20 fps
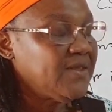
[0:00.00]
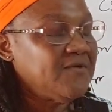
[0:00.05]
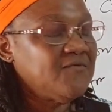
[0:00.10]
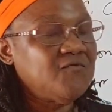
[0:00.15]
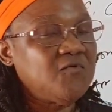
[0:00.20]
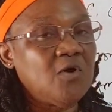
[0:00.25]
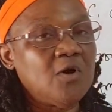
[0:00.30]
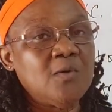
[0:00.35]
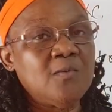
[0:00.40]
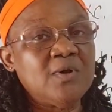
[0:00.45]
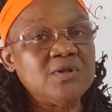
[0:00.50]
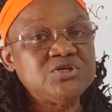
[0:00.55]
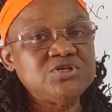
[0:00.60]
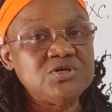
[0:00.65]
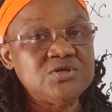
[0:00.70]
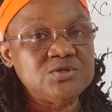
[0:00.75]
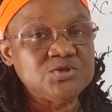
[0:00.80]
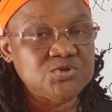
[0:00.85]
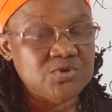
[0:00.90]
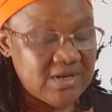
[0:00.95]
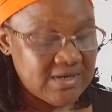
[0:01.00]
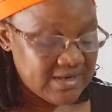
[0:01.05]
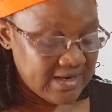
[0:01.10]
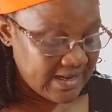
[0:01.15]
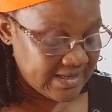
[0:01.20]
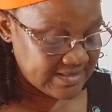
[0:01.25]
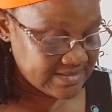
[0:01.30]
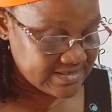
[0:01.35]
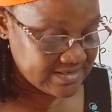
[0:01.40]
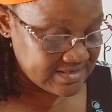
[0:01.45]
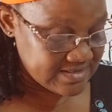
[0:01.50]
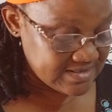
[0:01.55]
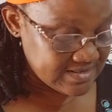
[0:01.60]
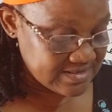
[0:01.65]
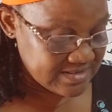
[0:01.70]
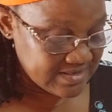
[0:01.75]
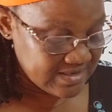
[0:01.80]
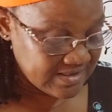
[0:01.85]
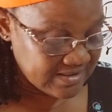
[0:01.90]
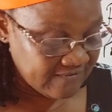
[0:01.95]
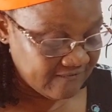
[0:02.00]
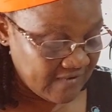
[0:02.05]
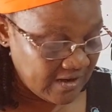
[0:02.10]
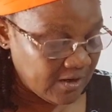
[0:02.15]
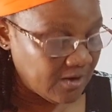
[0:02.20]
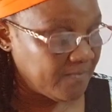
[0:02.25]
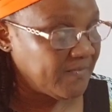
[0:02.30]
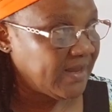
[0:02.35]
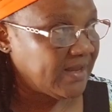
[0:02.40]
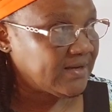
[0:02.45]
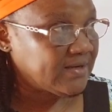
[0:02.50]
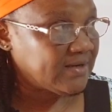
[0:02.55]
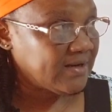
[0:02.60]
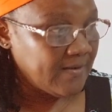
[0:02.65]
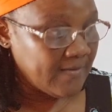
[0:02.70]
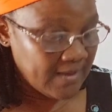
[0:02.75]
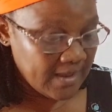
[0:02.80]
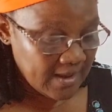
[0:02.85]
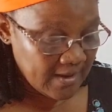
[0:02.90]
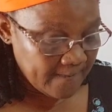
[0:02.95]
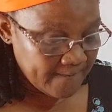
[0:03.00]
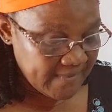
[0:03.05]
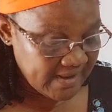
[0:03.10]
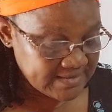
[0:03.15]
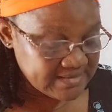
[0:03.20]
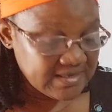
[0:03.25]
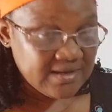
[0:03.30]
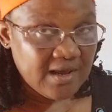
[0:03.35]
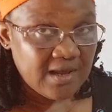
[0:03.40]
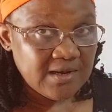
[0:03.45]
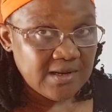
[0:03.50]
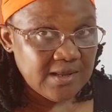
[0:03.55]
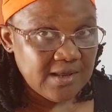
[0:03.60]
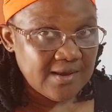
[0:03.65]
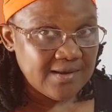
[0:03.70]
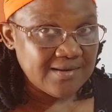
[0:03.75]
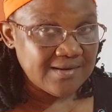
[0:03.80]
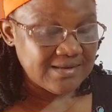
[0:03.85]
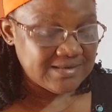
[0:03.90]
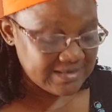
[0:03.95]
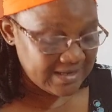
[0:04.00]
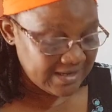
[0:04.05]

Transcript: for our children development. Basically, it's